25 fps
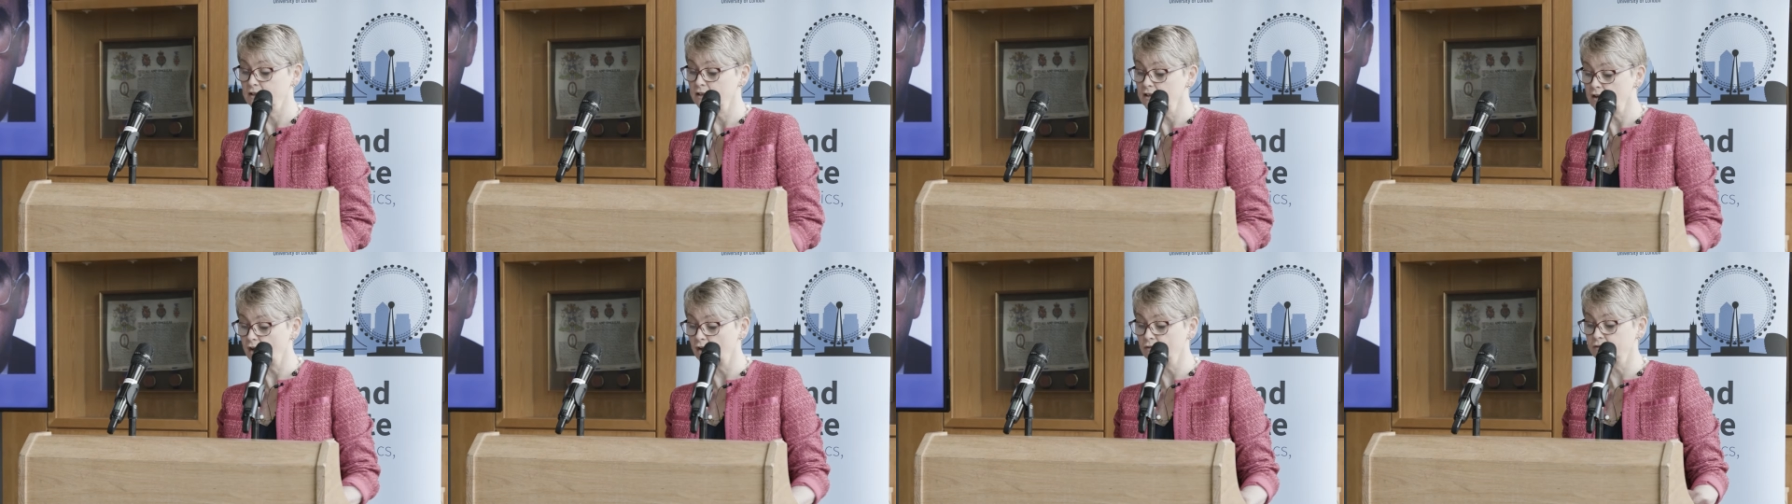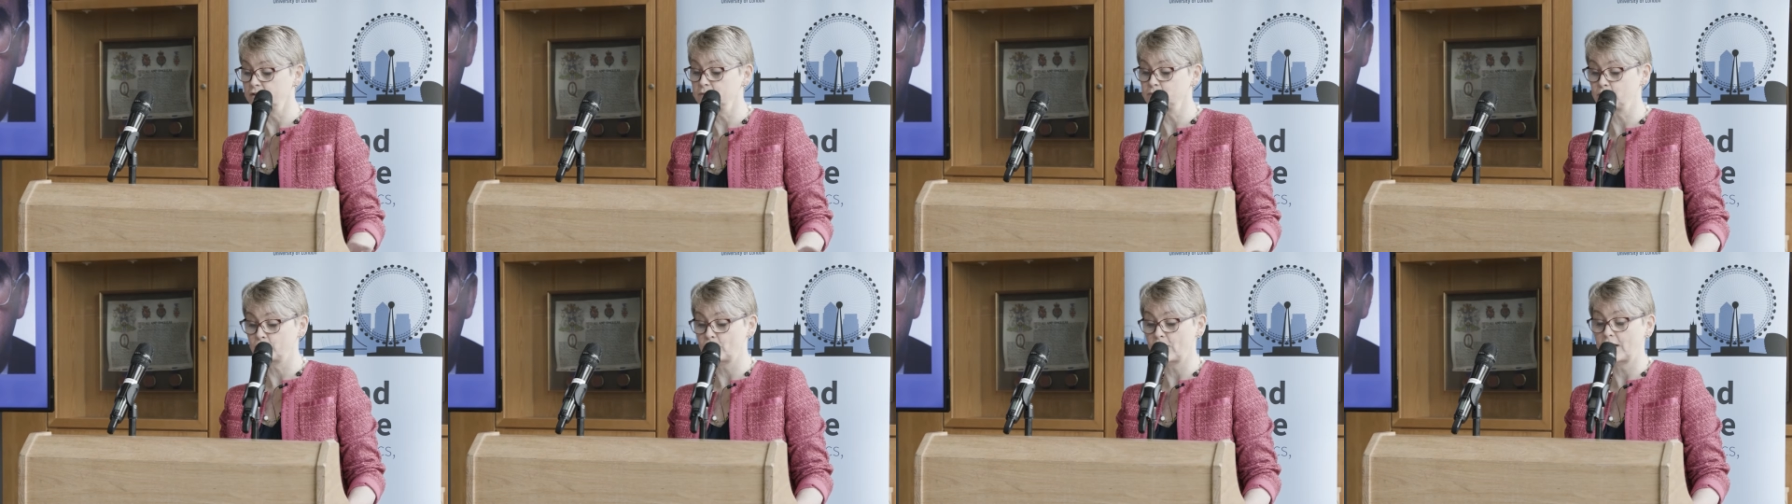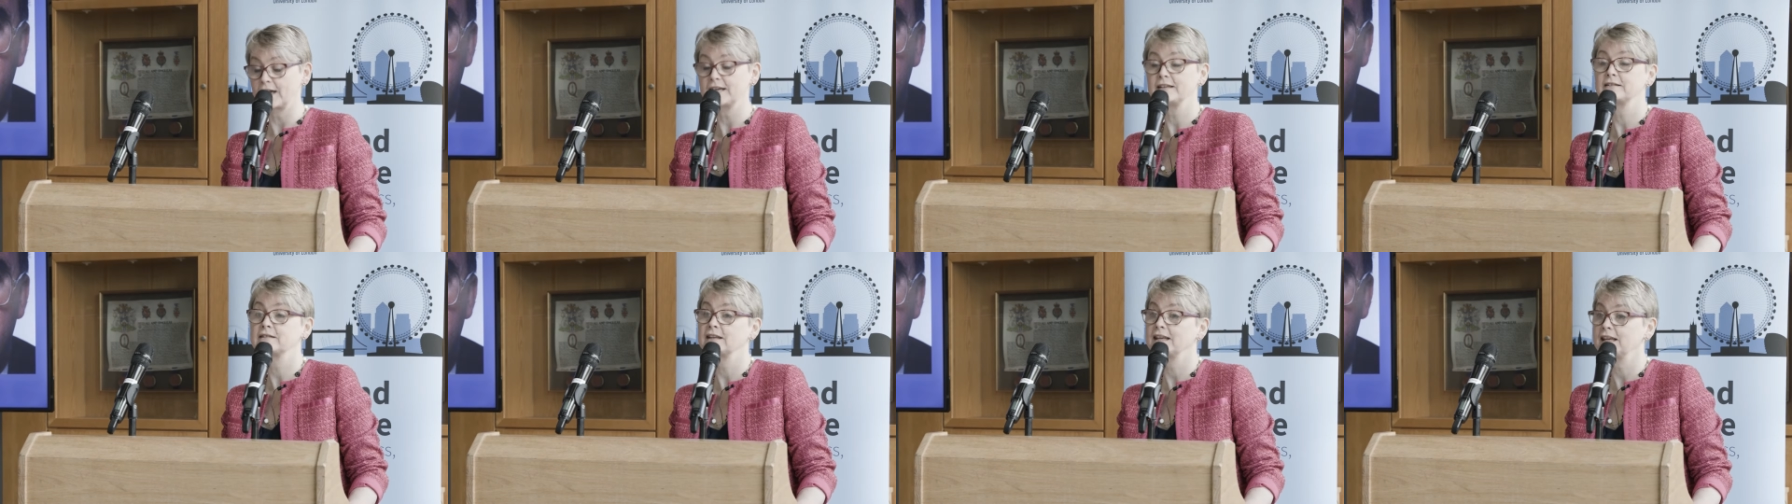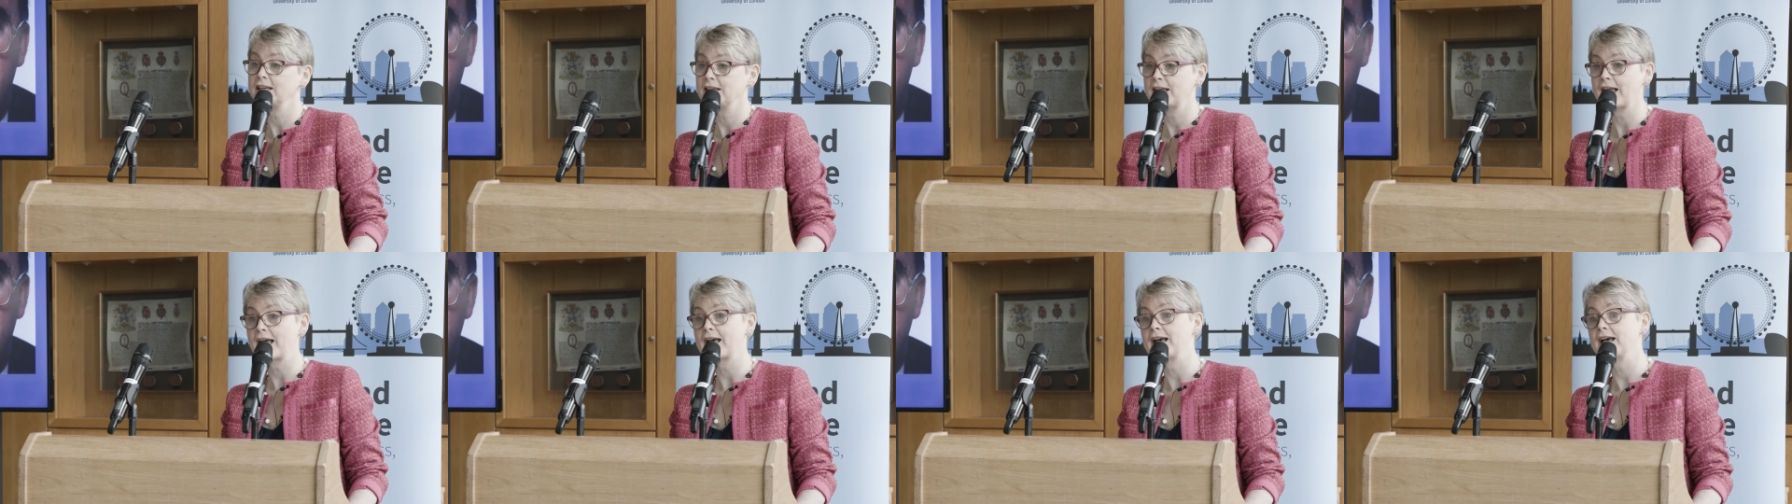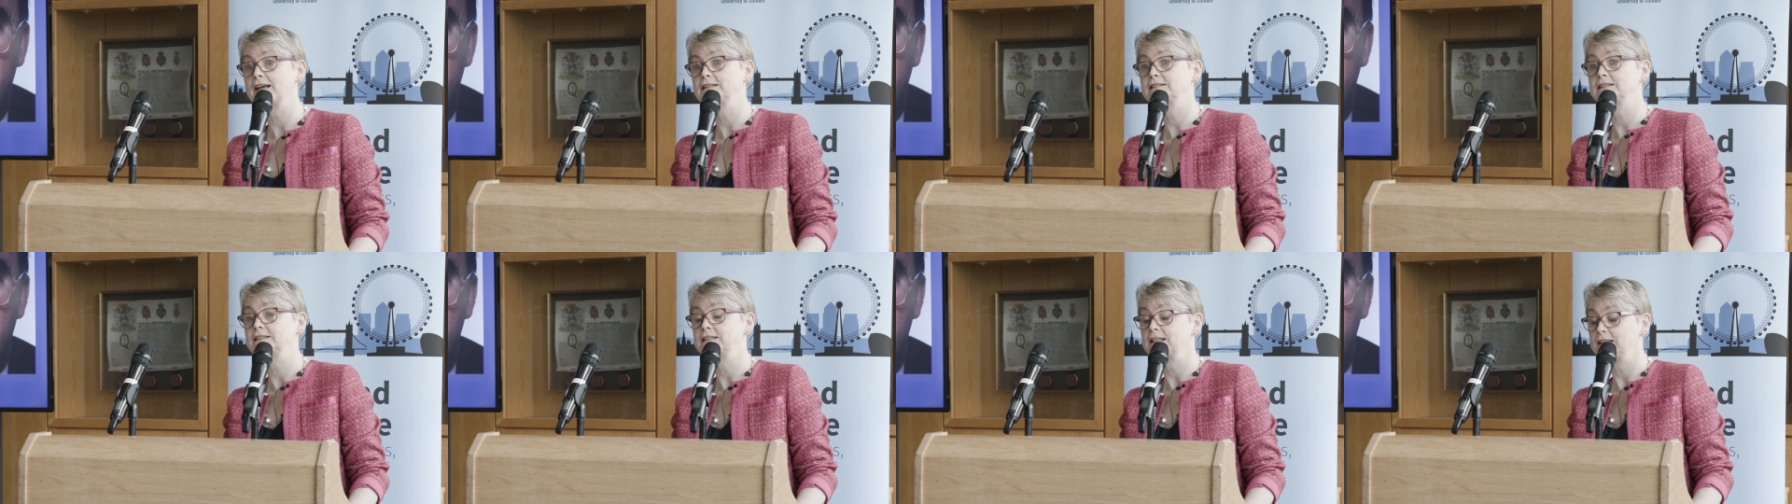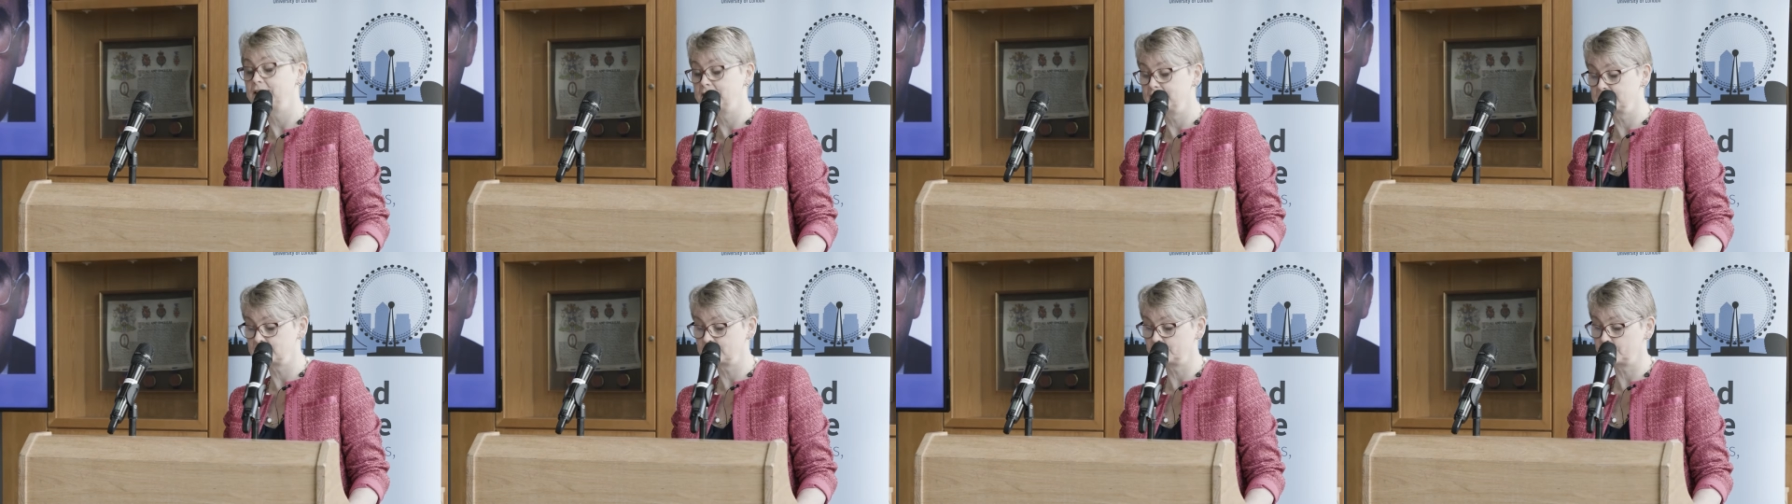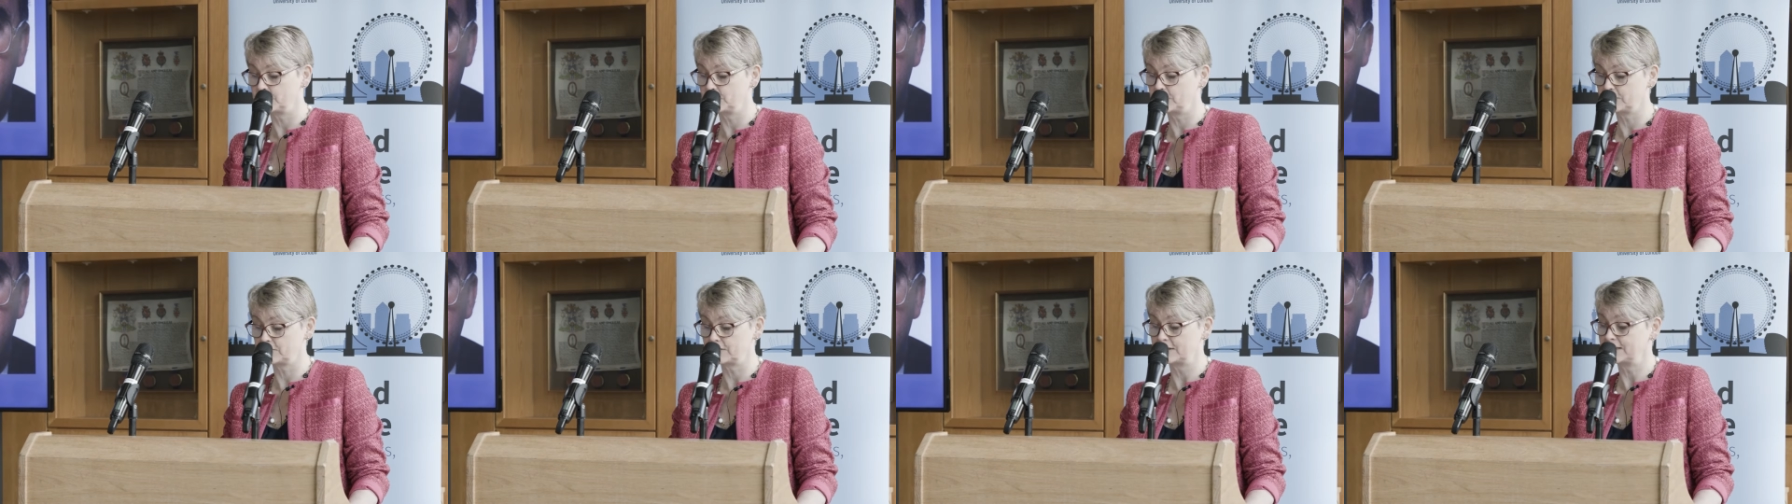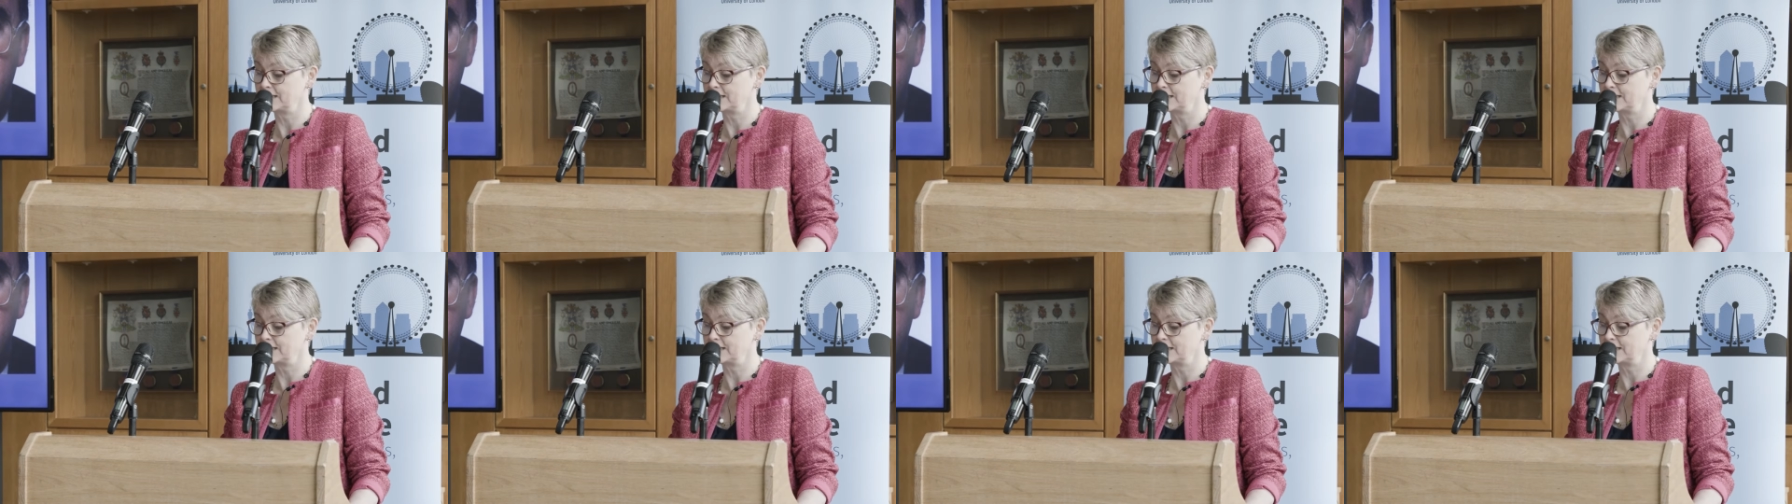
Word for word: the love and pride that he had in Elizabeth